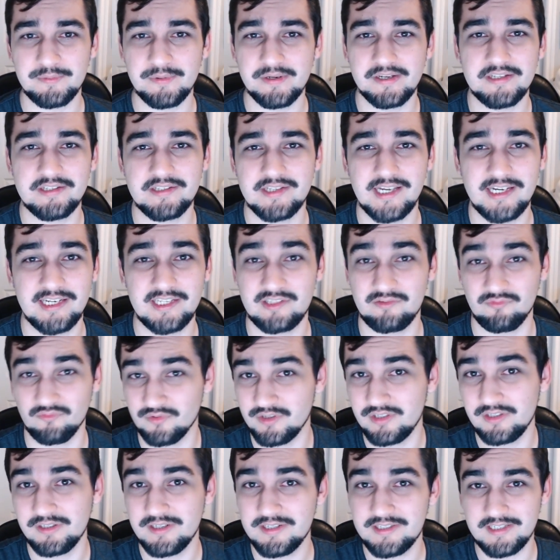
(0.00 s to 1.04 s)
because that is
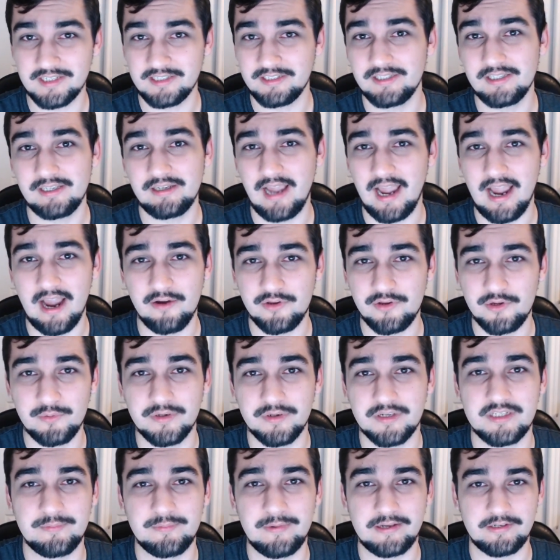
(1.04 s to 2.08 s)
realistically how you would
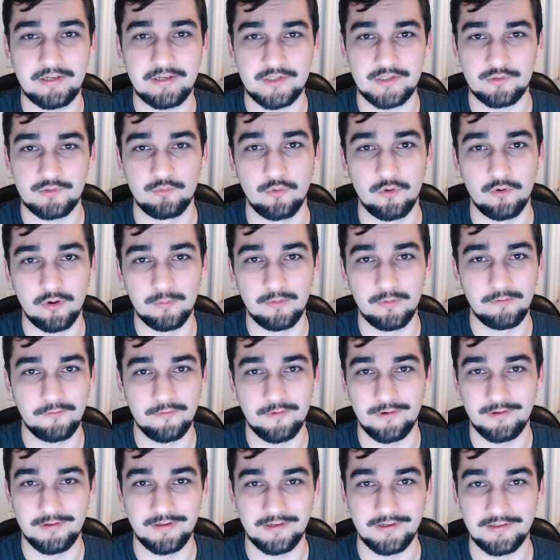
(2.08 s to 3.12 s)
expect a swarm of
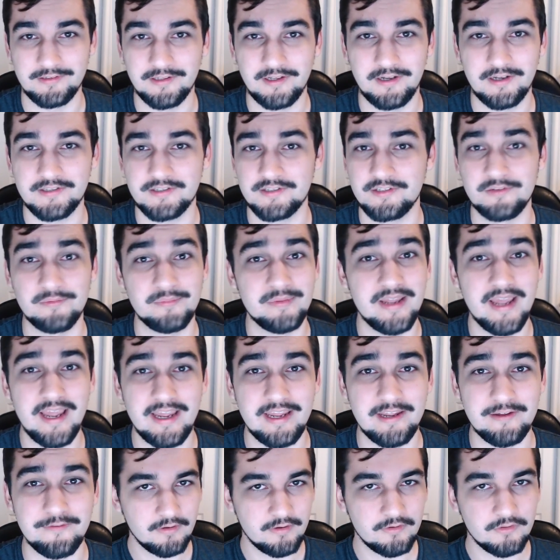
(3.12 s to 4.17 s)
crawling claws to
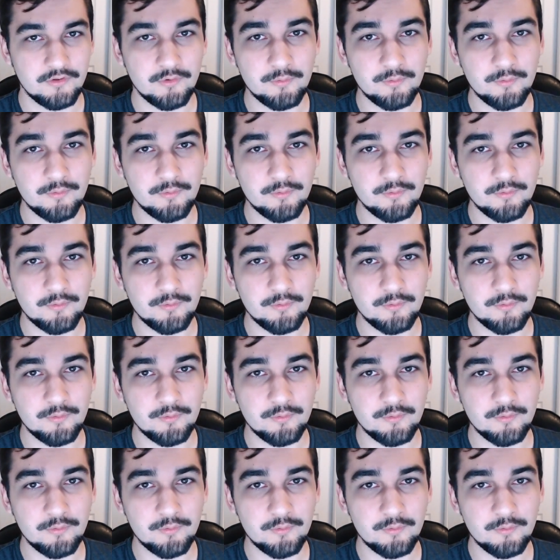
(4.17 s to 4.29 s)
behave.